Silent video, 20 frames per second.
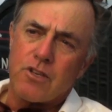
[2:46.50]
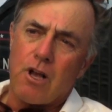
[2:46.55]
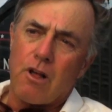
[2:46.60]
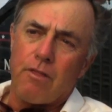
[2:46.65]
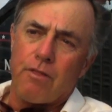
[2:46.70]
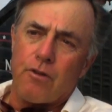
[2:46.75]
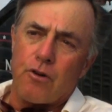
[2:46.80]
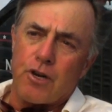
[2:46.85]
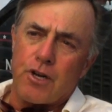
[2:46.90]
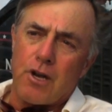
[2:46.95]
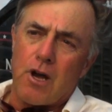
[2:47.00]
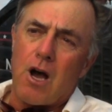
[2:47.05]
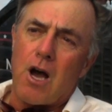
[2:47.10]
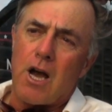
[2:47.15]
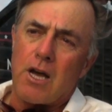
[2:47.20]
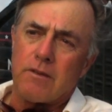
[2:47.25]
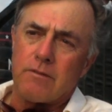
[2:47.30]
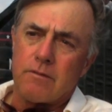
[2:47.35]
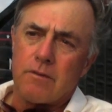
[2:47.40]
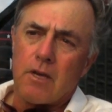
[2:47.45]

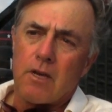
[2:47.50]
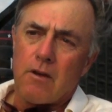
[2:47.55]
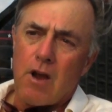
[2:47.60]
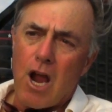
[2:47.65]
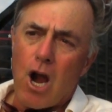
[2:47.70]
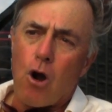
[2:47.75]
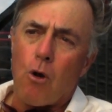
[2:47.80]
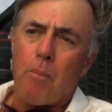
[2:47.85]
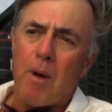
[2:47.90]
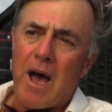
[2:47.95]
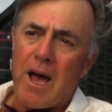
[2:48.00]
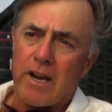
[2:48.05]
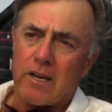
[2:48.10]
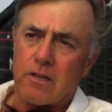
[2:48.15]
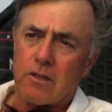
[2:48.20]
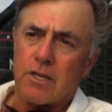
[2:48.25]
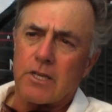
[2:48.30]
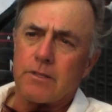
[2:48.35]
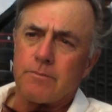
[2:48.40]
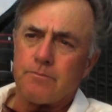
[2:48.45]
L39
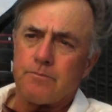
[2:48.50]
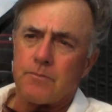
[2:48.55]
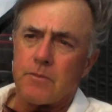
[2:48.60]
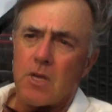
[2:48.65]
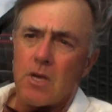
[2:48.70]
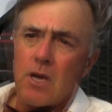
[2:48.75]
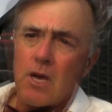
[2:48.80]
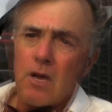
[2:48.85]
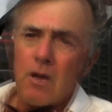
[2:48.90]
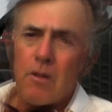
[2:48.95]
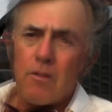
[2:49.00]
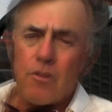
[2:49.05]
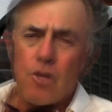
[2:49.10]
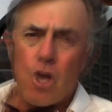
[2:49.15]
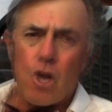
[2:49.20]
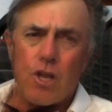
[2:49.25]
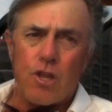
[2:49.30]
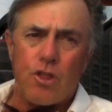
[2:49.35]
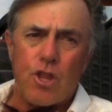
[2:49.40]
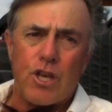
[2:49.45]
aerobatically. The
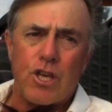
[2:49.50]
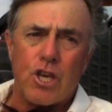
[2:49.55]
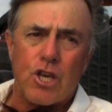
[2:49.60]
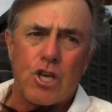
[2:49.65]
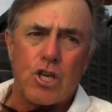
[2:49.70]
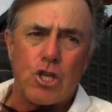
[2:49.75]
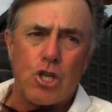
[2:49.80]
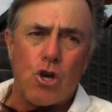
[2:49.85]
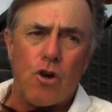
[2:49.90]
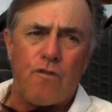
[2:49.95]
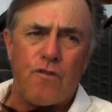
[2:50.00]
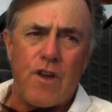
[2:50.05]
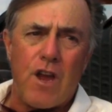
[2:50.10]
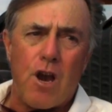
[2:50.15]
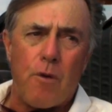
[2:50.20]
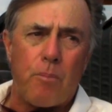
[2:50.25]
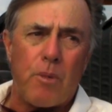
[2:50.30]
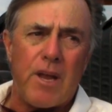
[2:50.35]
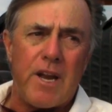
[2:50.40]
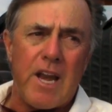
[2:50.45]
only thing you could do if the
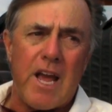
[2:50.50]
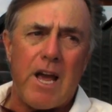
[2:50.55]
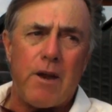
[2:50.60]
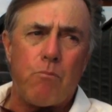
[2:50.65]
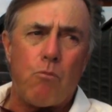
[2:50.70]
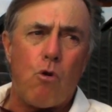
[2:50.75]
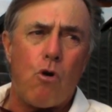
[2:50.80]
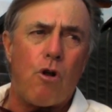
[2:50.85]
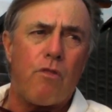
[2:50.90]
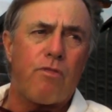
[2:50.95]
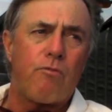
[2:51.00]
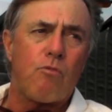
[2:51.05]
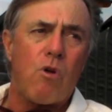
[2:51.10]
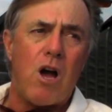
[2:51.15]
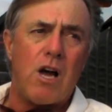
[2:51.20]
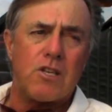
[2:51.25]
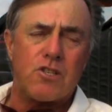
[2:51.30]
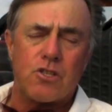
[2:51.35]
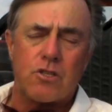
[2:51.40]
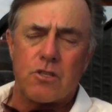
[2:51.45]
airplane had more
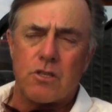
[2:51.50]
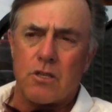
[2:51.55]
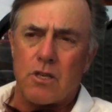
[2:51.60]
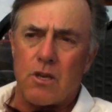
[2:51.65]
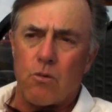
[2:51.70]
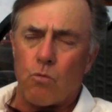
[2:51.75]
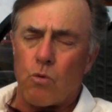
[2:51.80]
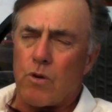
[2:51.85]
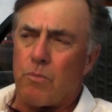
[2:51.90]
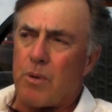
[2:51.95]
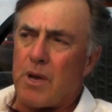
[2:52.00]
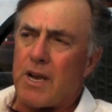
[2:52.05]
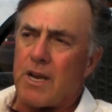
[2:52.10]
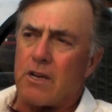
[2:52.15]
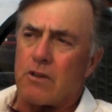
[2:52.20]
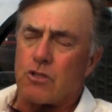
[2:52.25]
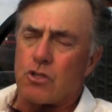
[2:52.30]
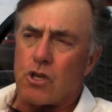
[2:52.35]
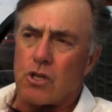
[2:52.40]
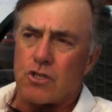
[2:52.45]
thrust would be
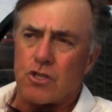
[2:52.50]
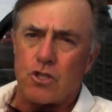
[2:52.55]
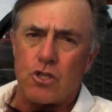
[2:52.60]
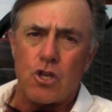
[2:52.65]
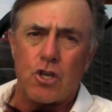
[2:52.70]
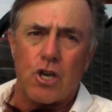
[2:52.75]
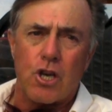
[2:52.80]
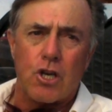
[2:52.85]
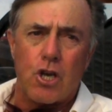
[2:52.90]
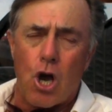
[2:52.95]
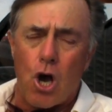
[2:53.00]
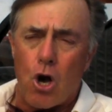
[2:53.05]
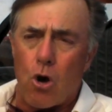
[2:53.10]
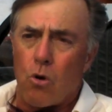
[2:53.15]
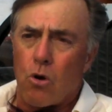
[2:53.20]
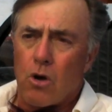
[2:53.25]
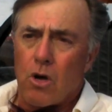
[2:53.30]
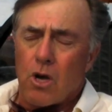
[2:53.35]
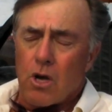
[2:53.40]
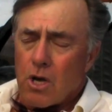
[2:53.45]
to just, you could
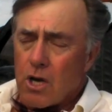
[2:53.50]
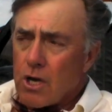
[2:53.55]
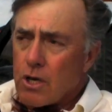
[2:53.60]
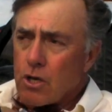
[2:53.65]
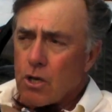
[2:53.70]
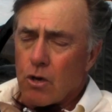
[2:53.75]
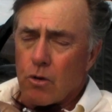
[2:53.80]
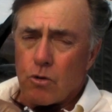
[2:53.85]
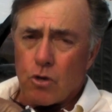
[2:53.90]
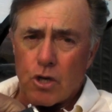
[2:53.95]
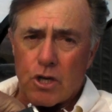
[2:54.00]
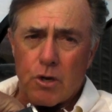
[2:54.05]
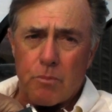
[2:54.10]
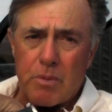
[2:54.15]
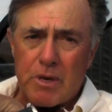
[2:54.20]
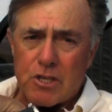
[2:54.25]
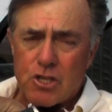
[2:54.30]
go you could be